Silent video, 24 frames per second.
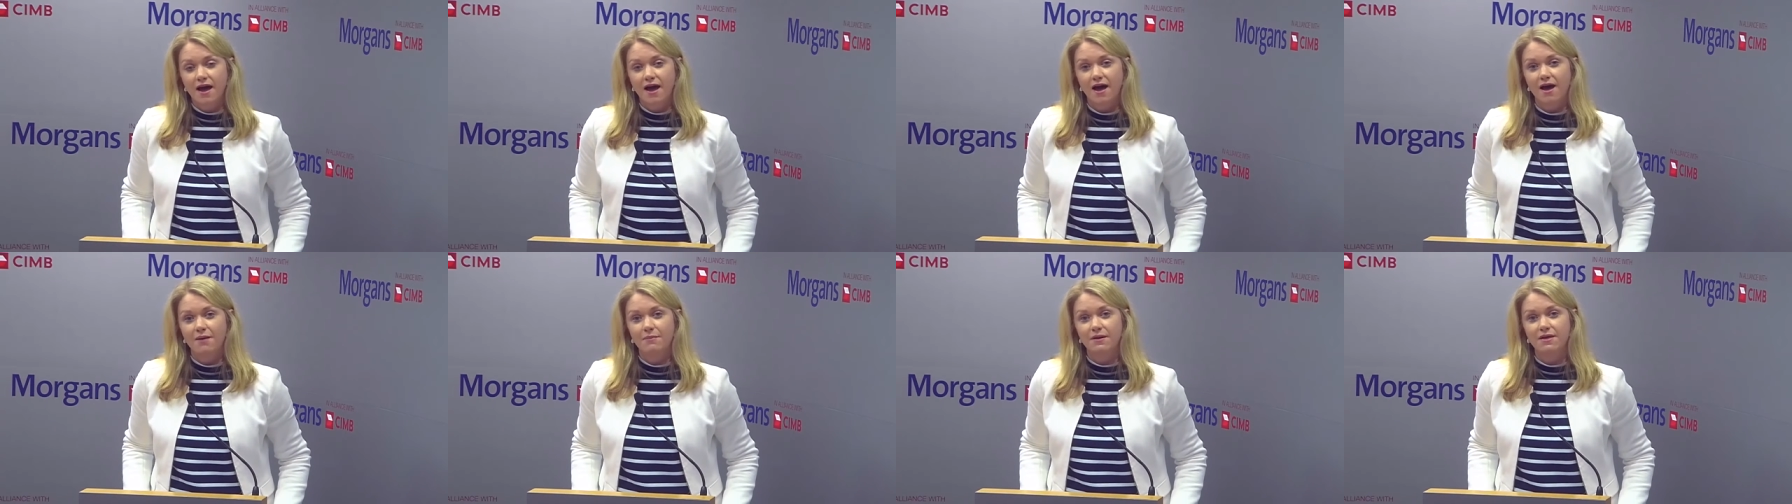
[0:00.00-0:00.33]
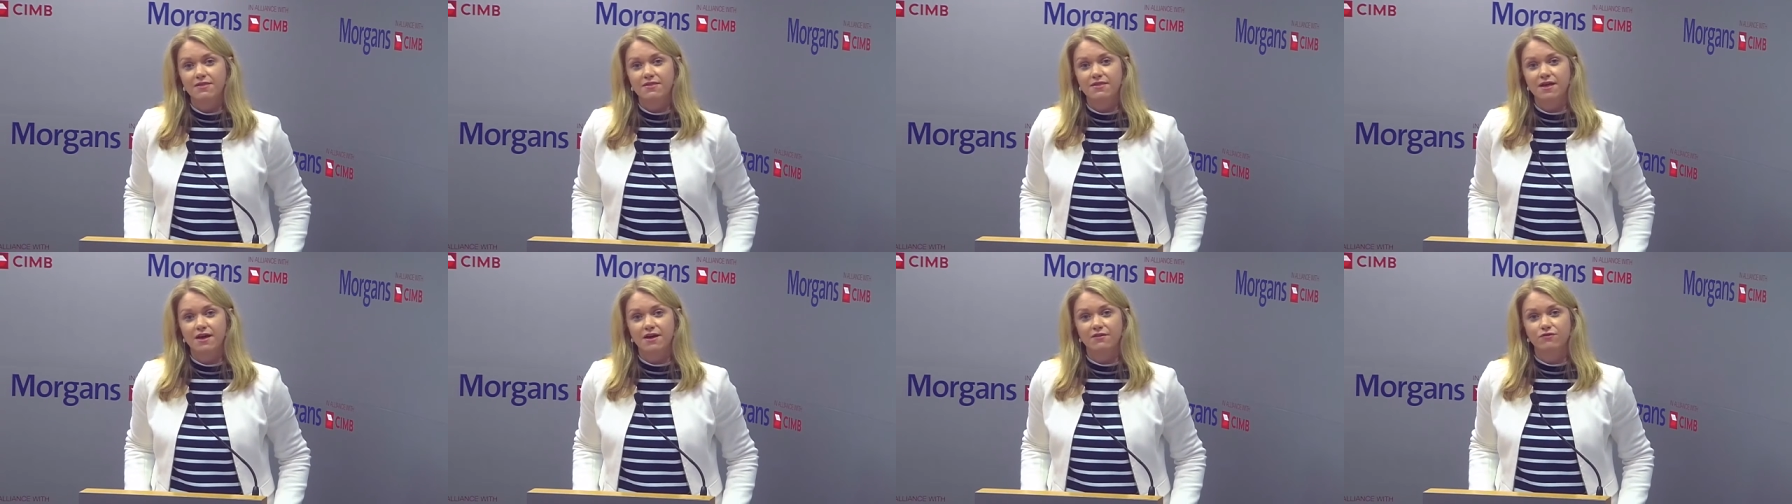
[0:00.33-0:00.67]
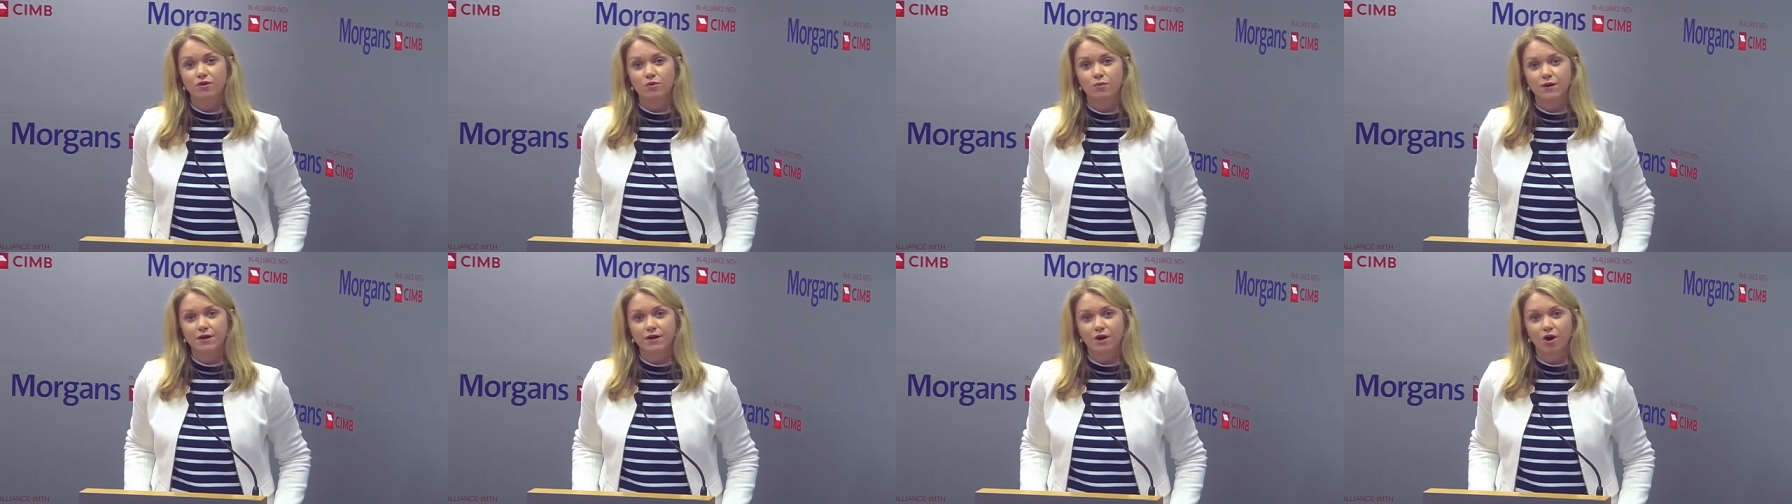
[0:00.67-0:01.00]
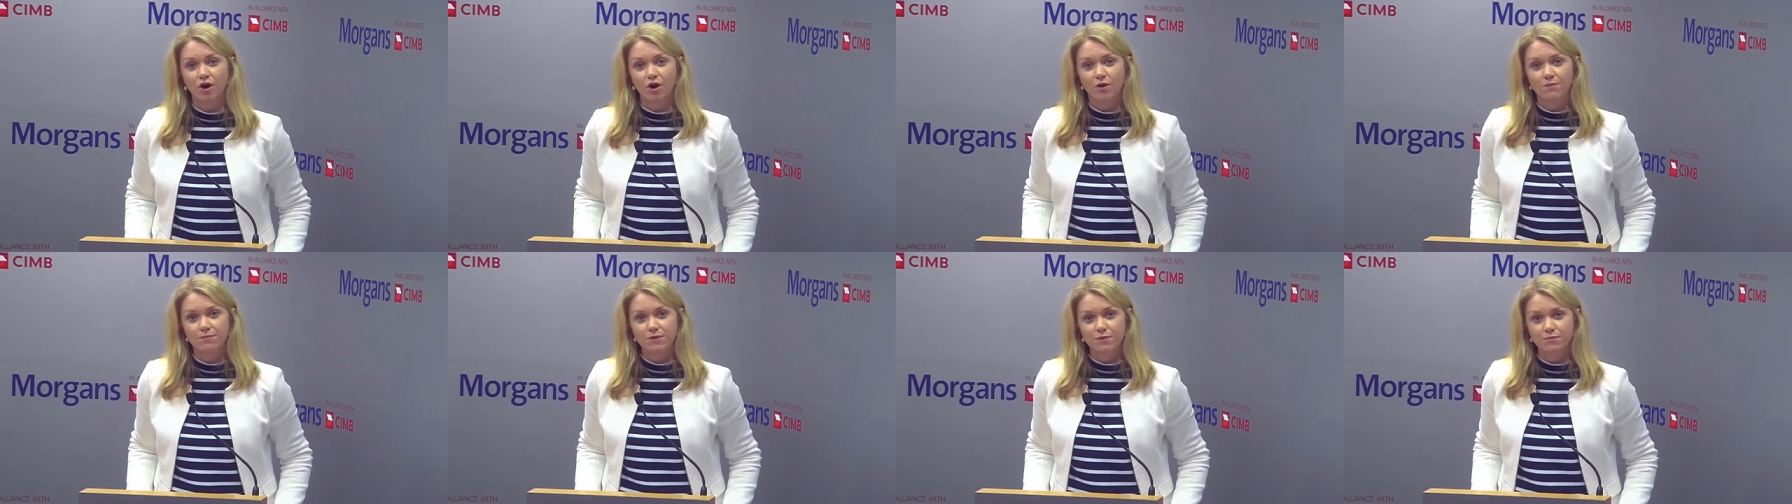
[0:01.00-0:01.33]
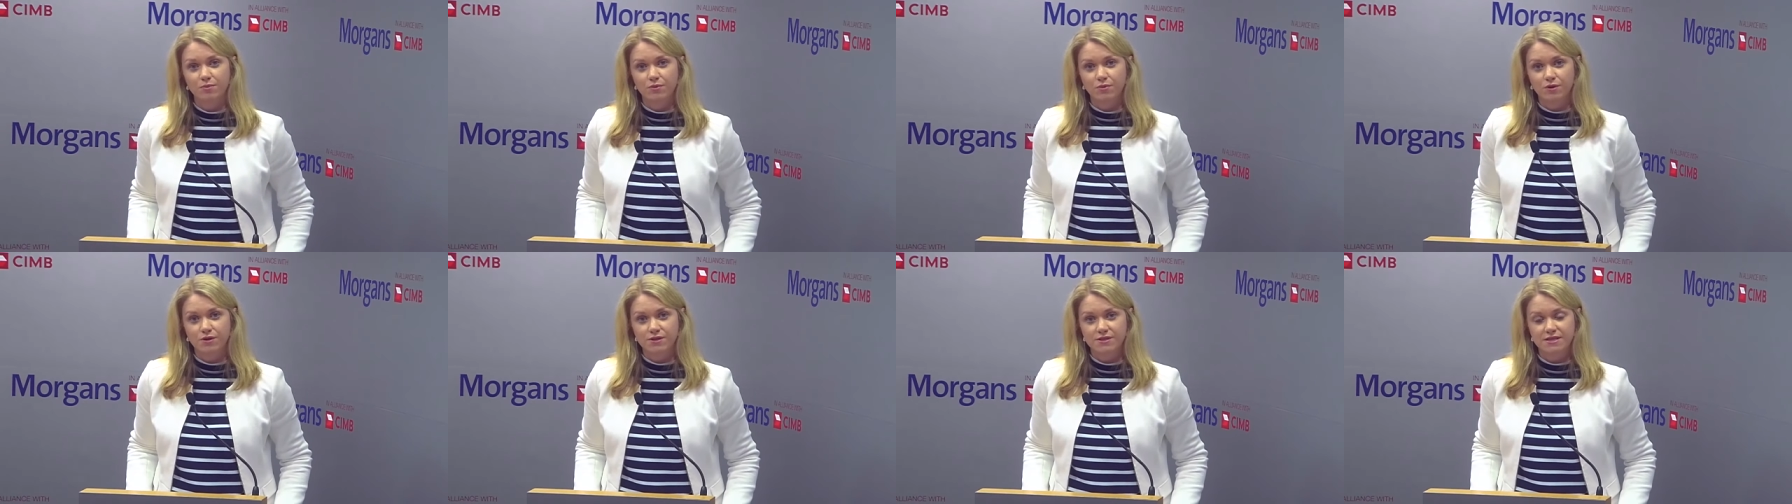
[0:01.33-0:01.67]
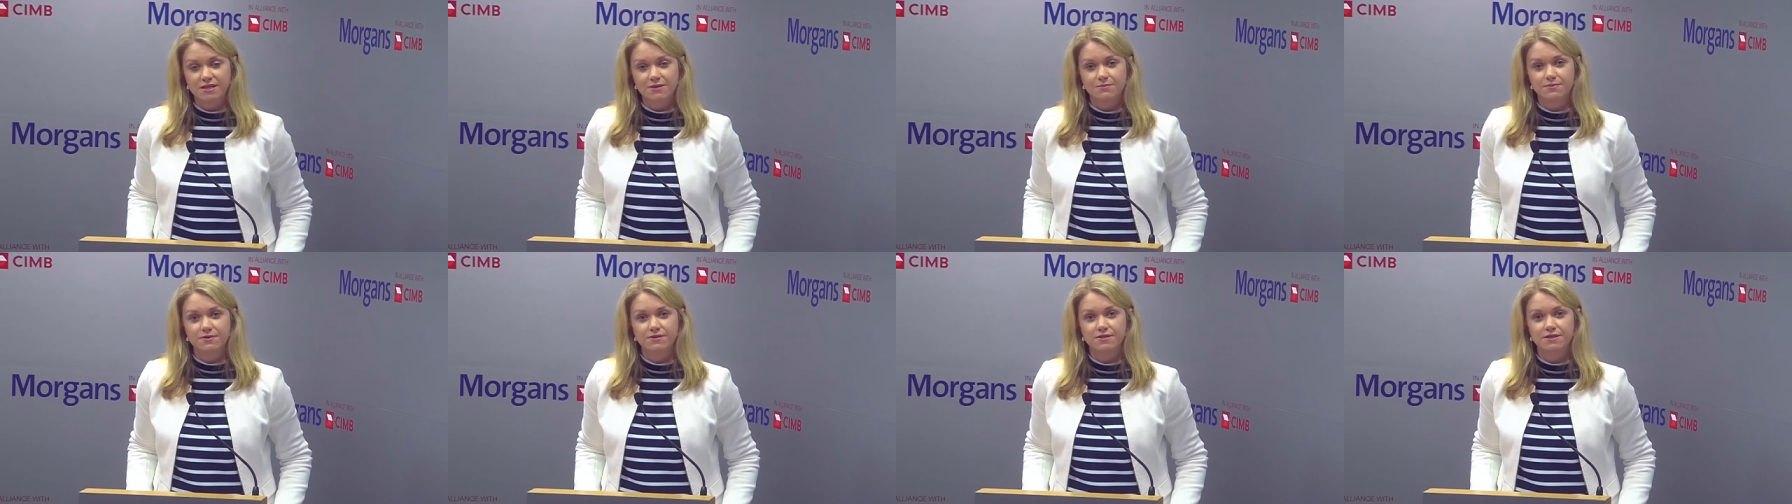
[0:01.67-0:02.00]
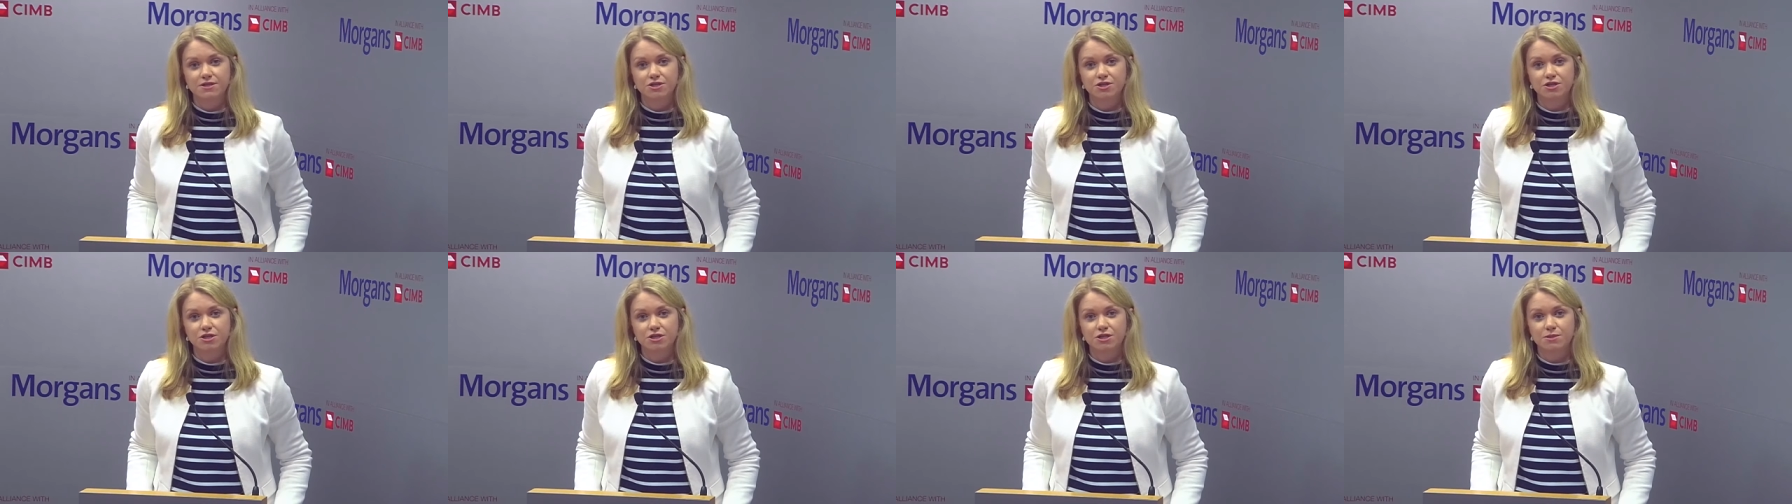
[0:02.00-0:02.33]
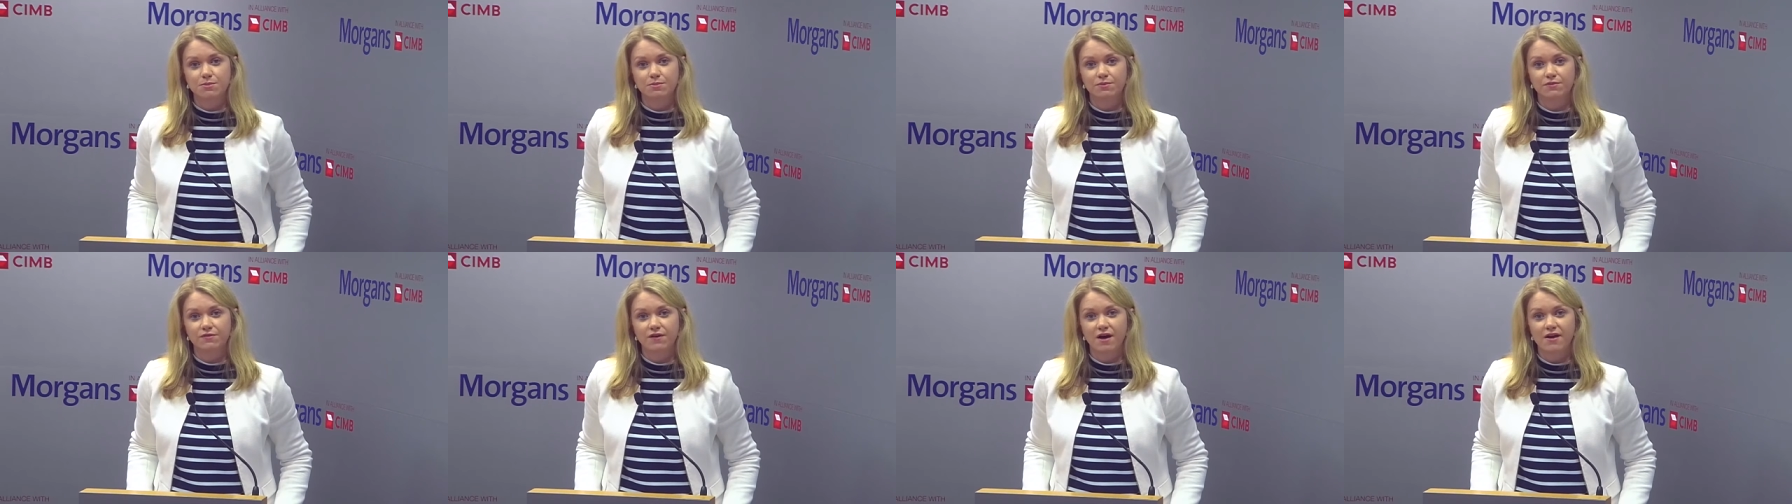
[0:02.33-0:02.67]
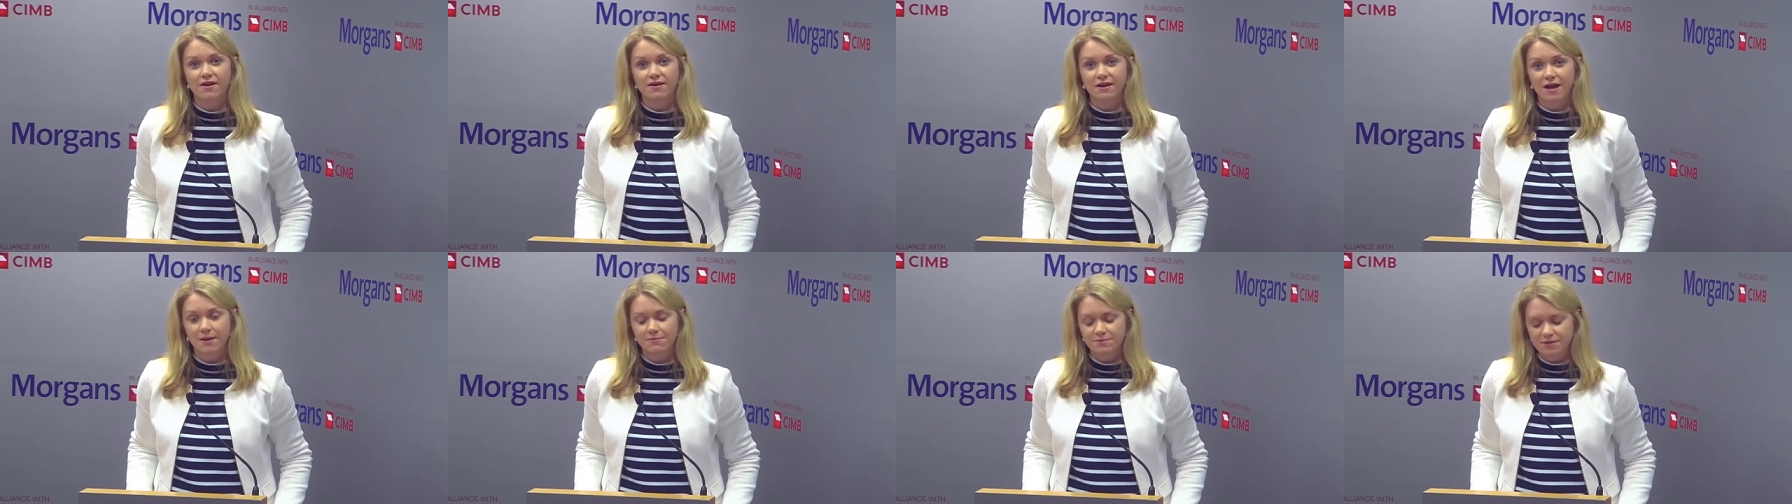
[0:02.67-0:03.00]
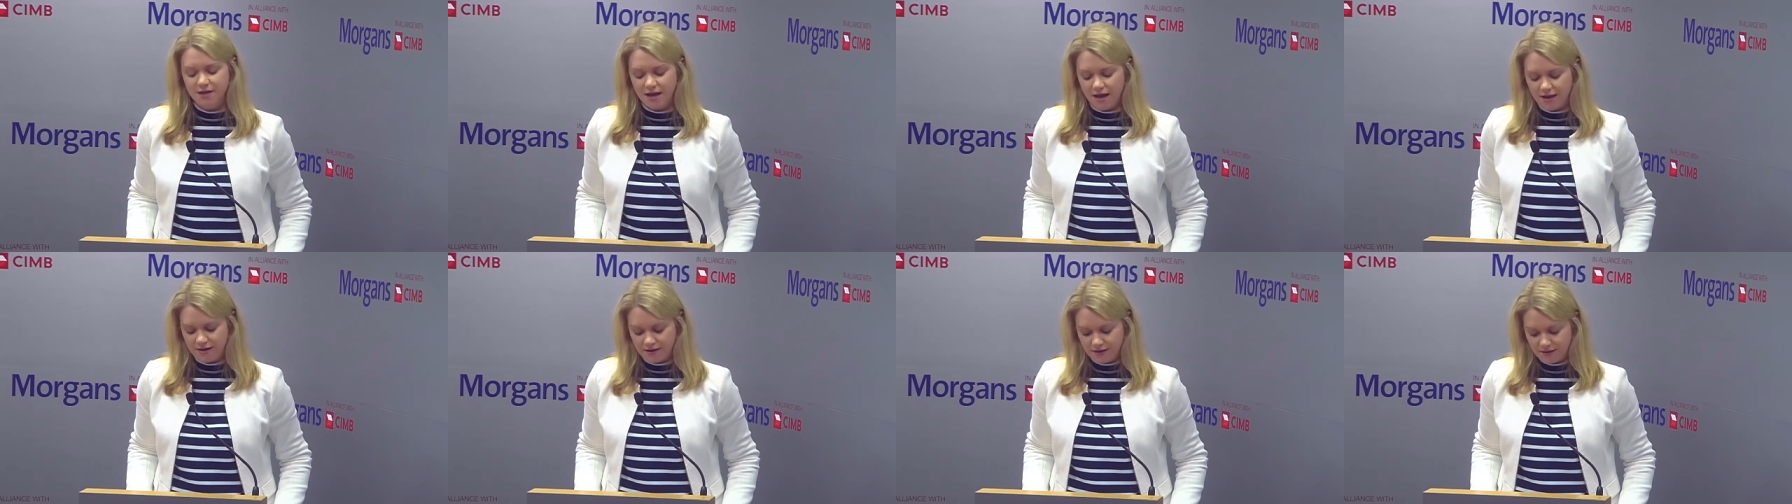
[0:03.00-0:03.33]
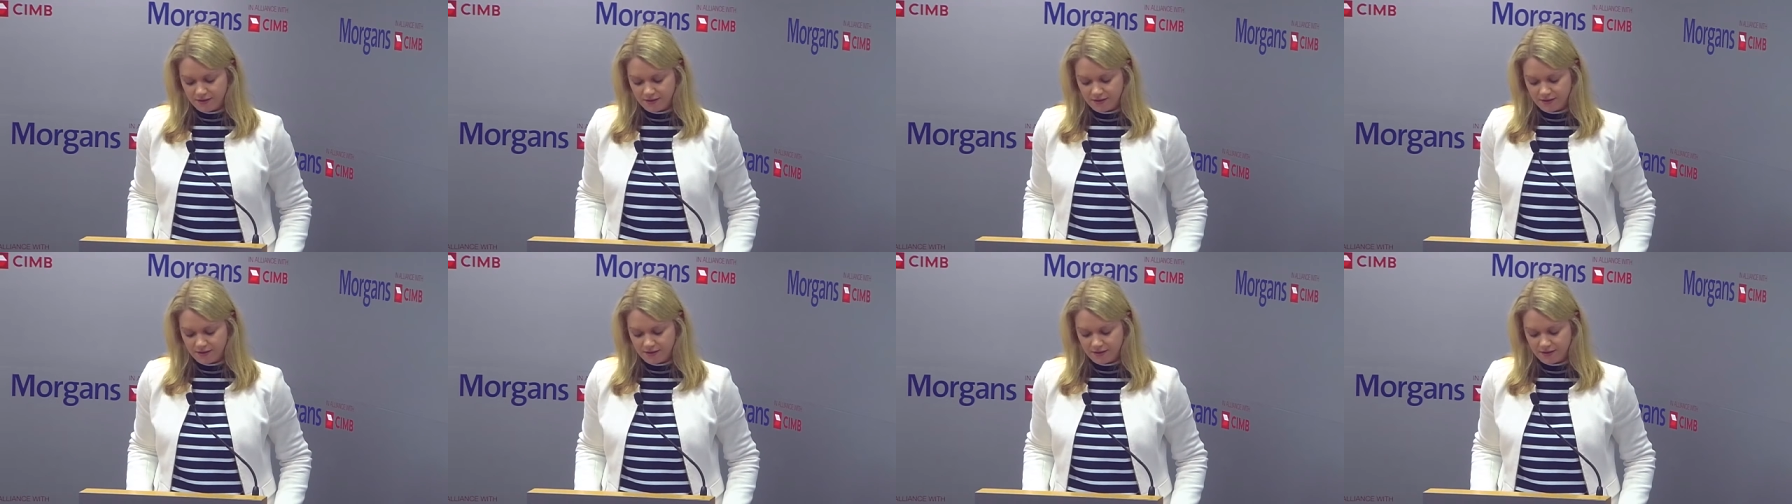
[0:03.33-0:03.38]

um, and therefore we'd hope the board is in a position to provide an update